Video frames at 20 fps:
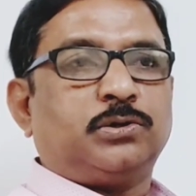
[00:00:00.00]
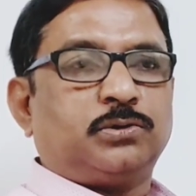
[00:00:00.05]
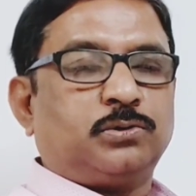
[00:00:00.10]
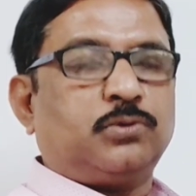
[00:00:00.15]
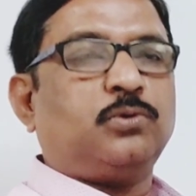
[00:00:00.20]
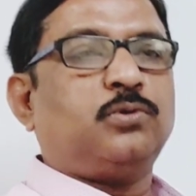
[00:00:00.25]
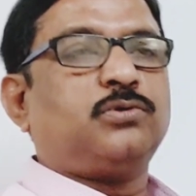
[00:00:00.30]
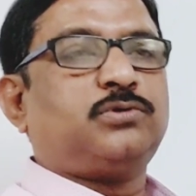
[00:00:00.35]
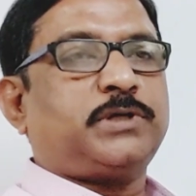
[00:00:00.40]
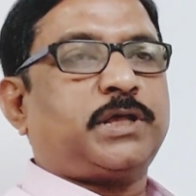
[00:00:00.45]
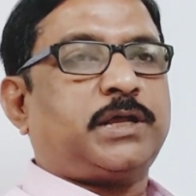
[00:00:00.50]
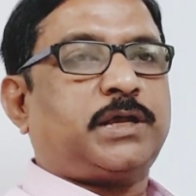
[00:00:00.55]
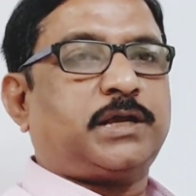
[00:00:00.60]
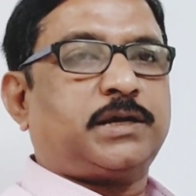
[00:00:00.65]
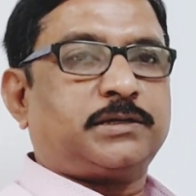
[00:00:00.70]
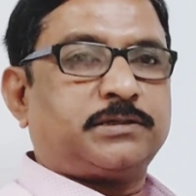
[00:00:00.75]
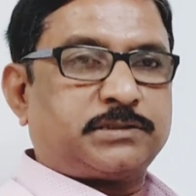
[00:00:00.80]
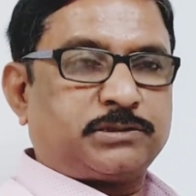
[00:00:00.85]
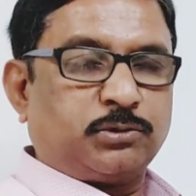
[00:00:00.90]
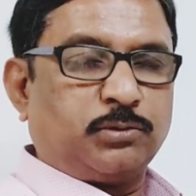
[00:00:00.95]
Though there
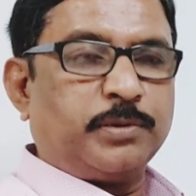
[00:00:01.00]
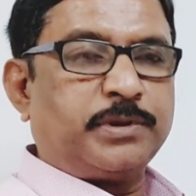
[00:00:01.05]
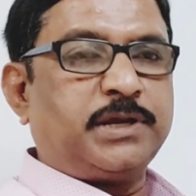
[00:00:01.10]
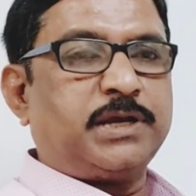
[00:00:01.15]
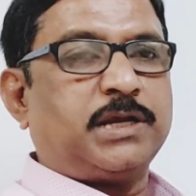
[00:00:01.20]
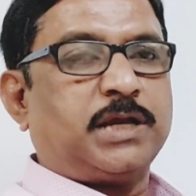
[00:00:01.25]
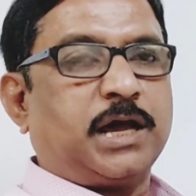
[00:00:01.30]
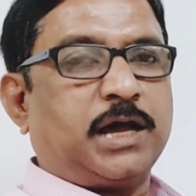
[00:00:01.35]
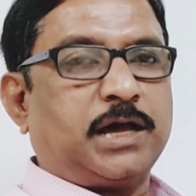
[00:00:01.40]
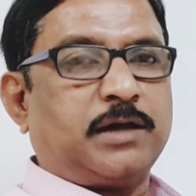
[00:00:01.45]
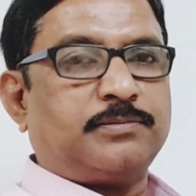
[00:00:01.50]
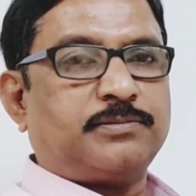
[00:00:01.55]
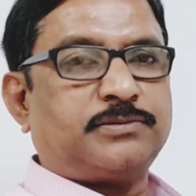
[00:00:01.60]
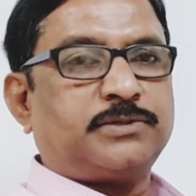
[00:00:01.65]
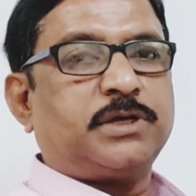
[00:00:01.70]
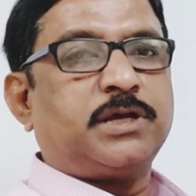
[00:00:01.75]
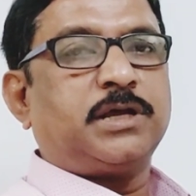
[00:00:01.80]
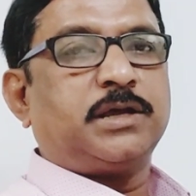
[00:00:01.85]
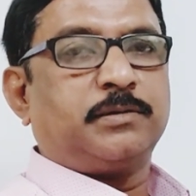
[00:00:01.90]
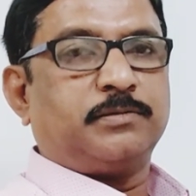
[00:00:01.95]
are so many nerves,
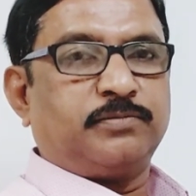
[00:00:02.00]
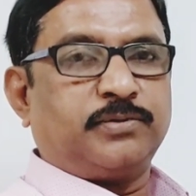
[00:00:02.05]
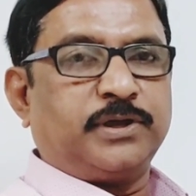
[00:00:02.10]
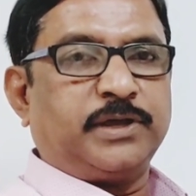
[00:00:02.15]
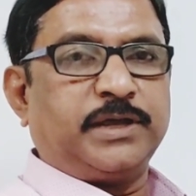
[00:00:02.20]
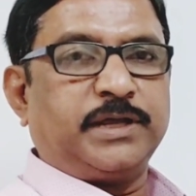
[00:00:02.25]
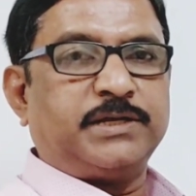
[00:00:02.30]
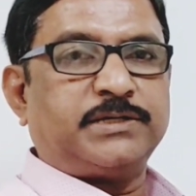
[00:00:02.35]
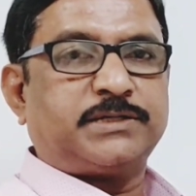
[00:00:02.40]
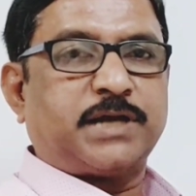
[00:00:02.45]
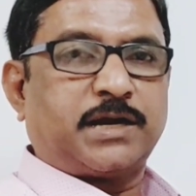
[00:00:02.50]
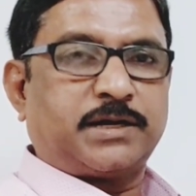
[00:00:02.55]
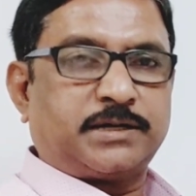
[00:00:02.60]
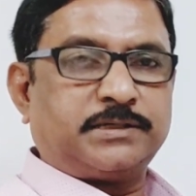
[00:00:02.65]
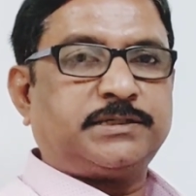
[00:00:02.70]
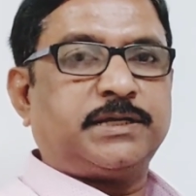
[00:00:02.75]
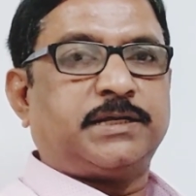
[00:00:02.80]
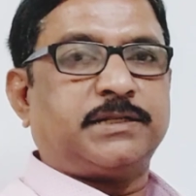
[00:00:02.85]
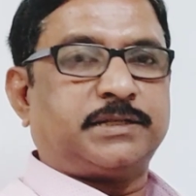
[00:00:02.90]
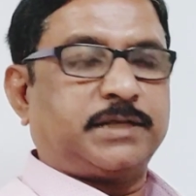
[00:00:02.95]
veins,
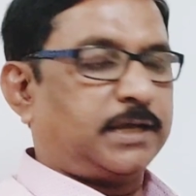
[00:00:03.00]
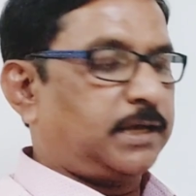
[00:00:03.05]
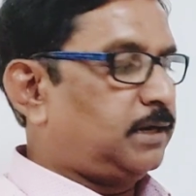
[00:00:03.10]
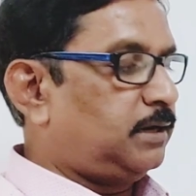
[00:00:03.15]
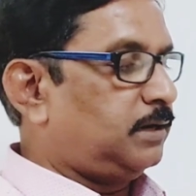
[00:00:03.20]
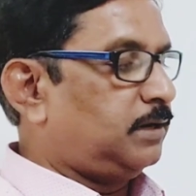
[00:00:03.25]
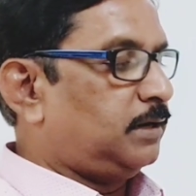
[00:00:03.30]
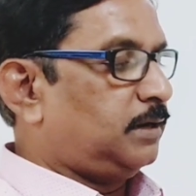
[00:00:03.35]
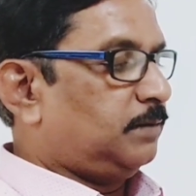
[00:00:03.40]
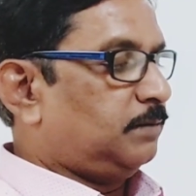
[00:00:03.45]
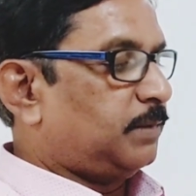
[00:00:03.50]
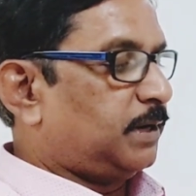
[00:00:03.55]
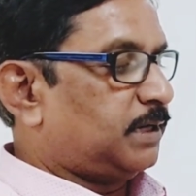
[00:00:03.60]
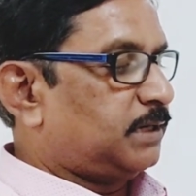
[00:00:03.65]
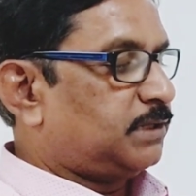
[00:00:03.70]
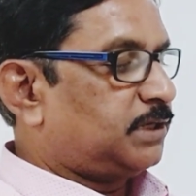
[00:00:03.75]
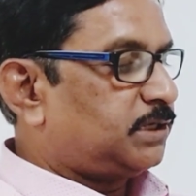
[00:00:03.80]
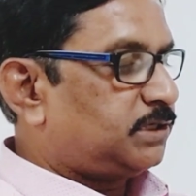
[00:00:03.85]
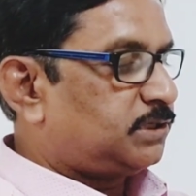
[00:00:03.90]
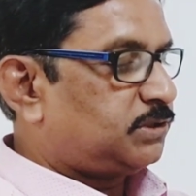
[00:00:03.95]
arteries are there,
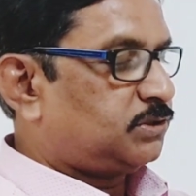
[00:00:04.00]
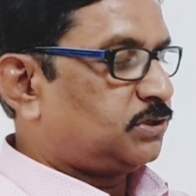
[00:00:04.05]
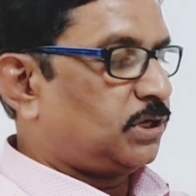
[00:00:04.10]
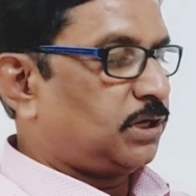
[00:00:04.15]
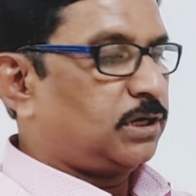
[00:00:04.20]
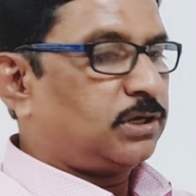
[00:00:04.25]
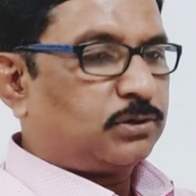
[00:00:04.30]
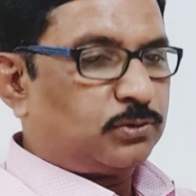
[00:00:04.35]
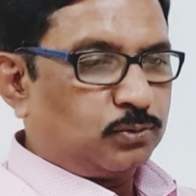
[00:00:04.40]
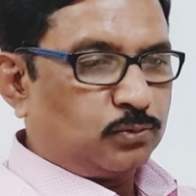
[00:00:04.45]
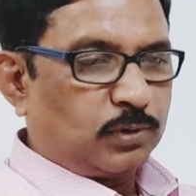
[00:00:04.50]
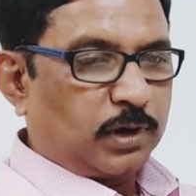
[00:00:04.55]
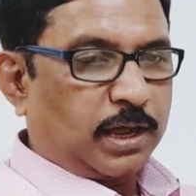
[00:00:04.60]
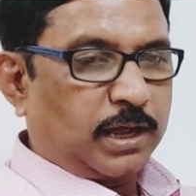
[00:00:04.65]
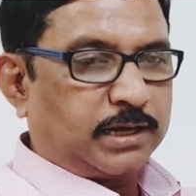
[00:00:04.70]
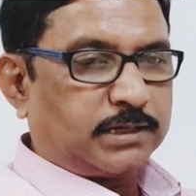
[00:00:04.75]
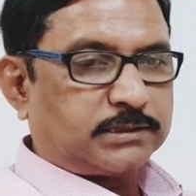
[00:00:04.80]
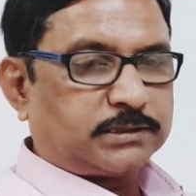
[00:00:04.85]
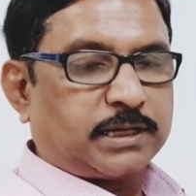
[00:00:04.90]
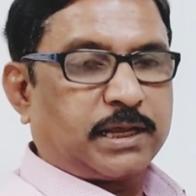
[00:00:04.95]
but these three, two
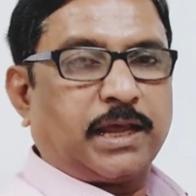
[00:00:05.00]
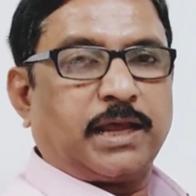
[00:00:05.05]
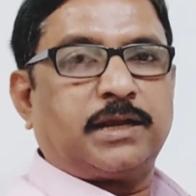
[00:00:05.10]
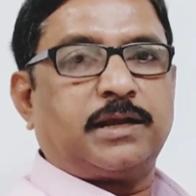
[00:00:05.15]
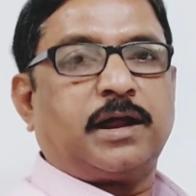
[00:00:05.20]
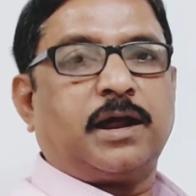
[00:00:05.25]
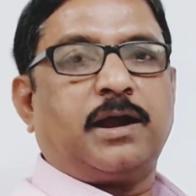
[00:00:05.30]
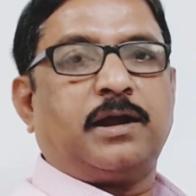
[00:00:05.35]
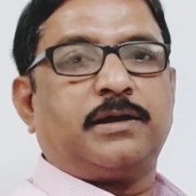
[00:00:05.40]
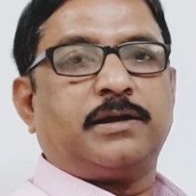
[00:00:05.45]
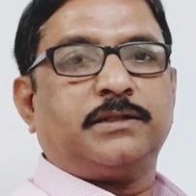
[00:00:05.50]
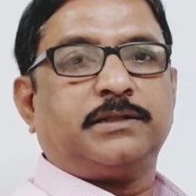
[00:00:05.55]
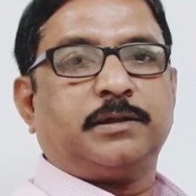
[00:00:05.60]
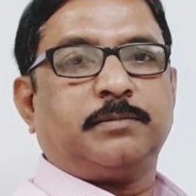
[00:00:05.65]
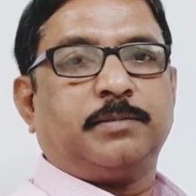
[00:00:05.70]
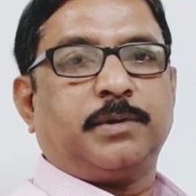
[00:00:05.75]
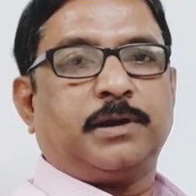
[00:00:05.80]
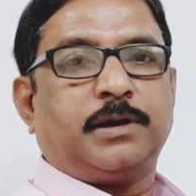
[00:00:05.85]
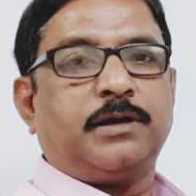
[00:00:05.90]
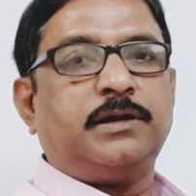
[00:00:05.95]
lungs and heart in the
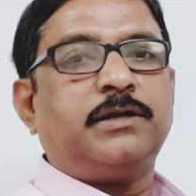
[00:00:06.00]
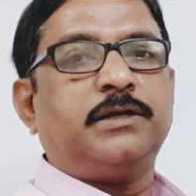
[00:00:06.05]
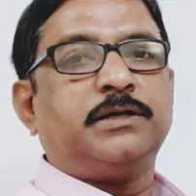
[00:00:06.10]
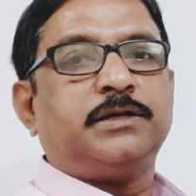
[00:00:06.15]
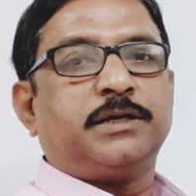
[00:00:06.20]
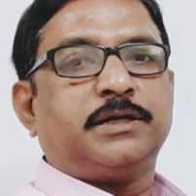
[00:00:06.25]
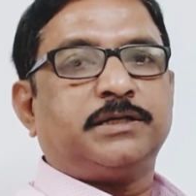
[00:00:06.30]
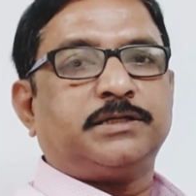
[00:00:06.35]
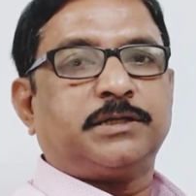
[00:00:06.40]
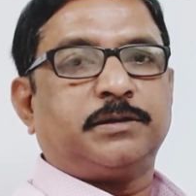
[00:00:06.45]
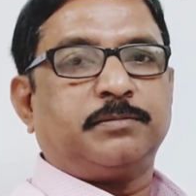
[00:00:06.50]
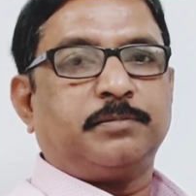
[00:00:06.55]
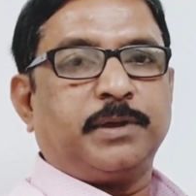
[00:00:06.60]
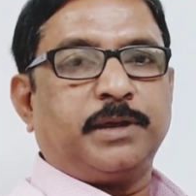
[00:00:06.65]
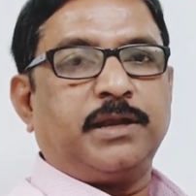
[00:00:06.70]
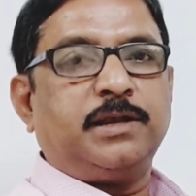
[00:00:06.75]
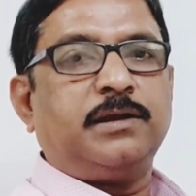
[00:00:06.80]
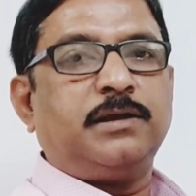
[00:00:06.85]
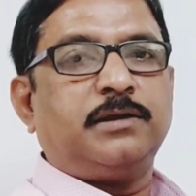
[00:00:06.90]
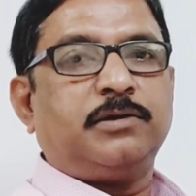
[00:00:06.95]
middle, is the
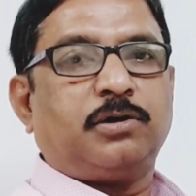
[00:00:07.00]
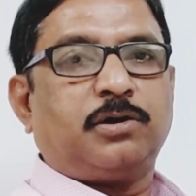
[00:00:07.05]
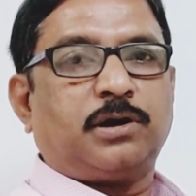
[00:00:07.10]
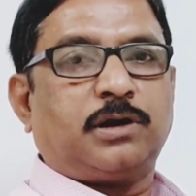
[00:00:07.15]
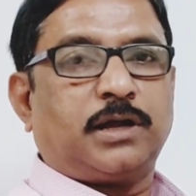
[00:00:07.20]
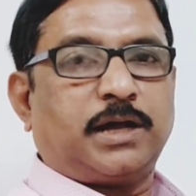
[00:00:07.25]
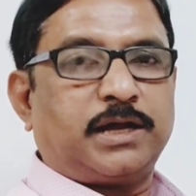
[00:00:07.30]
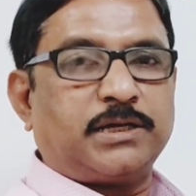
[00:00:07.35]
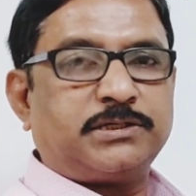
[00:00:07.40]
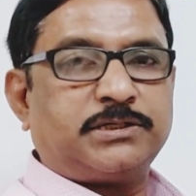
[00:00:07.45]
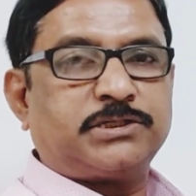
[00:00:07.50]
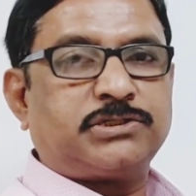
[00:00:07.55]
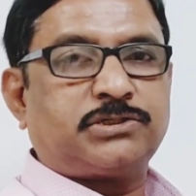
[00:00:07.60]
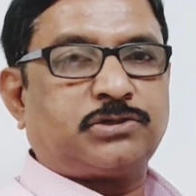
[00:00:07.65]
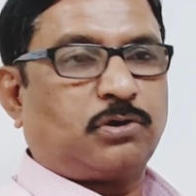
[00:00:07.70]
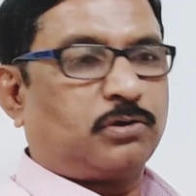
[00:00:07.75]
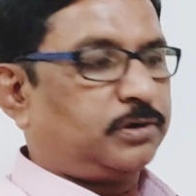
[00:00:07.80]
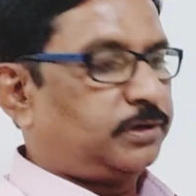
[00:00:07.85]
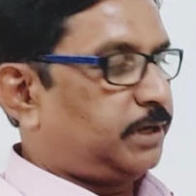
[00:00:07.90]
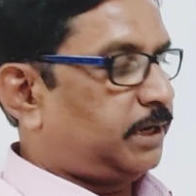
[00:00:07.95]
main or largest
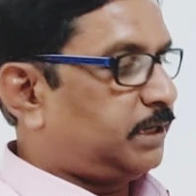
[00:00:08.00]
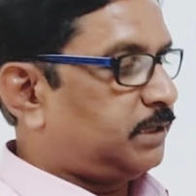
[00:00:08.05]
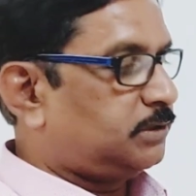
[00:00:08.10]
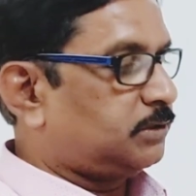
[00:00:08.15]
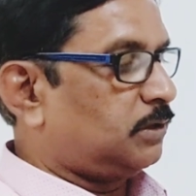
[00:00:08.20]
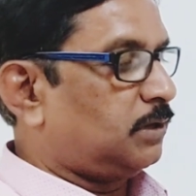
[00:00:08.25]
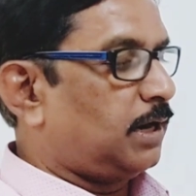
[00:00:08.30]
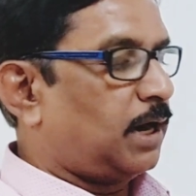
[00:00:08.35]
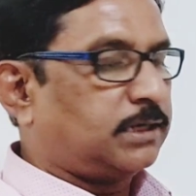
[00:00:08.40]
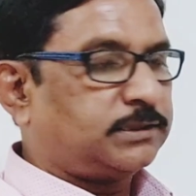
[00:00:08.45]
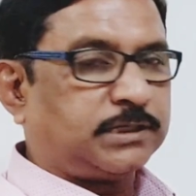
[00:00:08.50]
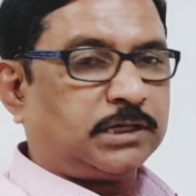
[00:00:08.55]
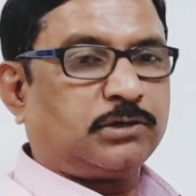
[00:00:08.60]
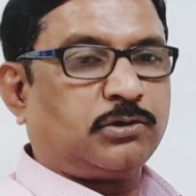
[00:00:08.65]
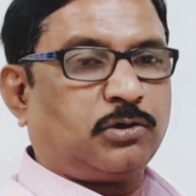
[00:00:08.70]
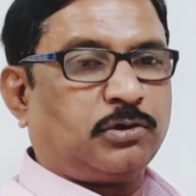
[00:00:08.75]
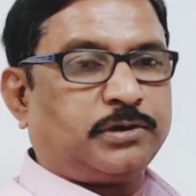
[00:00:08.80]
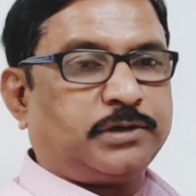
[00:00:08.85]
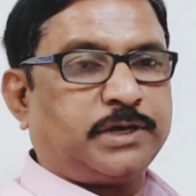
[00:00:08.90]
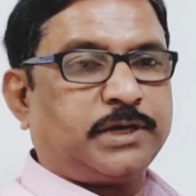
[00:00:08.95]
contents or larger
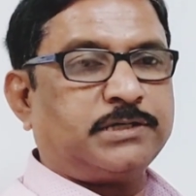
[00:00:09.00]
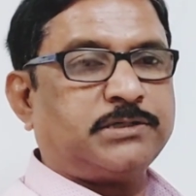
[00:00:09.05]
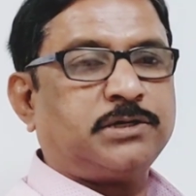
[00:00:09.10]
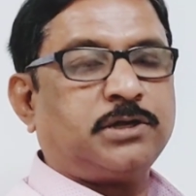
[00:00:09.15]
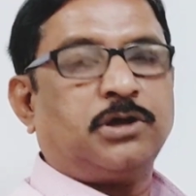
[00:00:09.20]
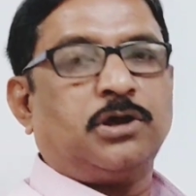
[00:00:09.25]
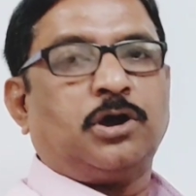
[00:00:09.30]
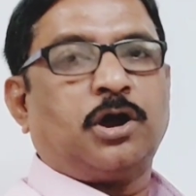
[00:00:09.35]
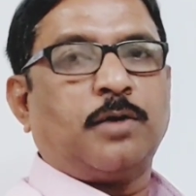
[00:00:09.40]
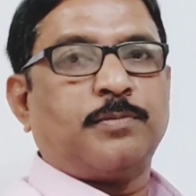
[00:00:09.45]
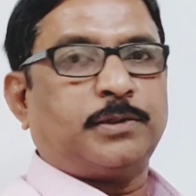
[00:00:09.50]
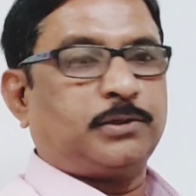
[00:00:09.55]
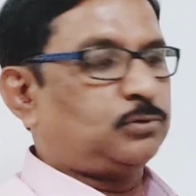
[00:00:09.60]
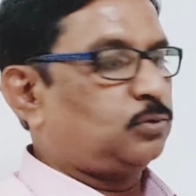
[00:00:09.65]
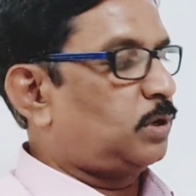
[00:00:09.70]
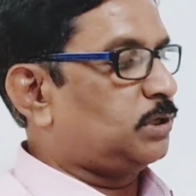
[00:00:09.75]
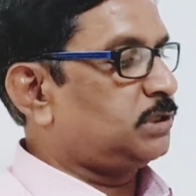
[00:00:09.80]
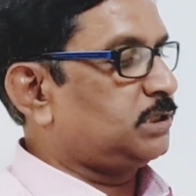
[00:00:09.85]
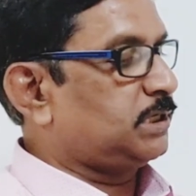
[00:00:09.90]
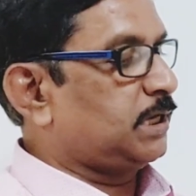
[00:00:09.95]
contents of the
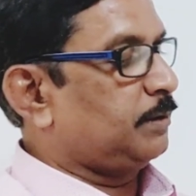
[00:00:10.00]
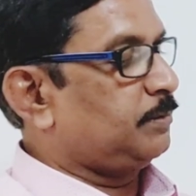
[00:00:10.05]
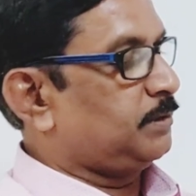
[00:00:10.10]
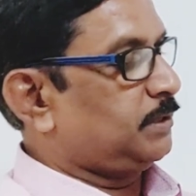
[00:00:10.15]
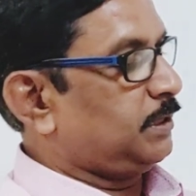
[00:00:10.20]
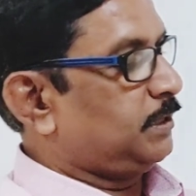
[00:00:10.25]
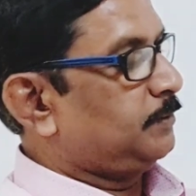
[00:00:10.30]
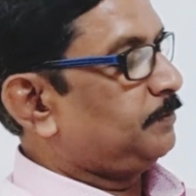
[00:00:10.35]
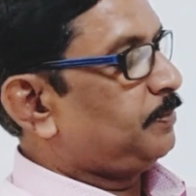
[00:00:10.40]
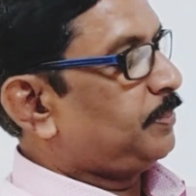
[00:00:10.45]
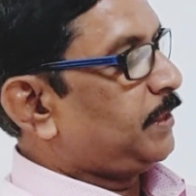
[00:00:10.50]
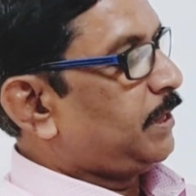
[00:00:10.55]
thoracic cavity.